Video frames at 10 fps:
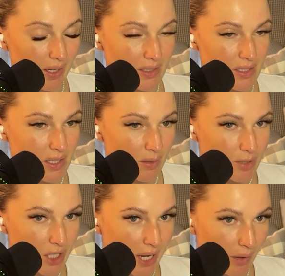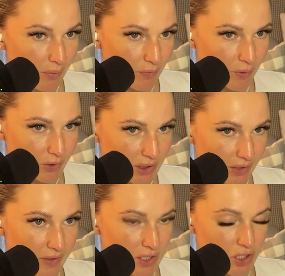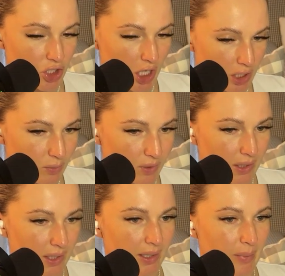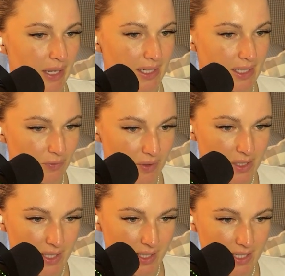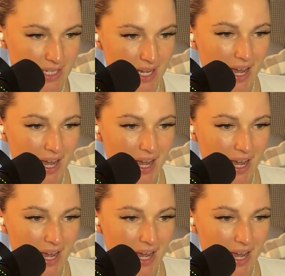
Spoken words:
and so much helpful stuff that's genuinely going to make a difference to this.